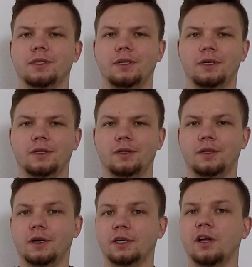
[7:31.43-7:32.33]
in
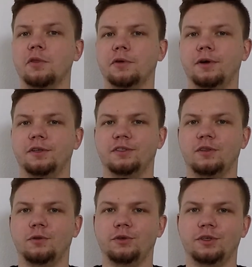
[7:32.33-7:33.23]
the healthcare
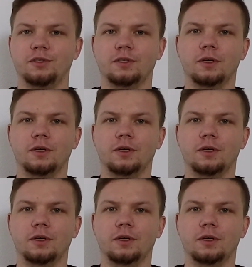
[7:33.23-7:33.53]
institutions.